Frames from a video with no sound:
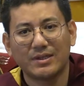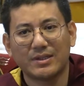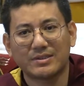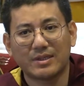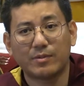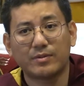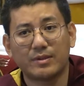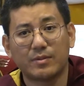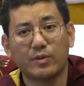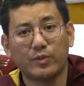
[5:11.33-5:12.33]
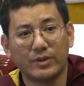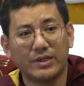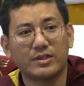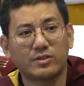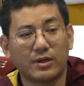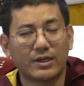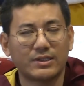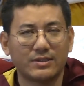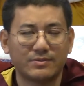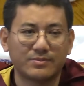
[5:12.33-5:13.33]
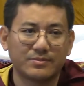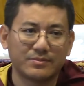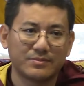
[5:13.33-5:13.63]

There's some of them are very talkative,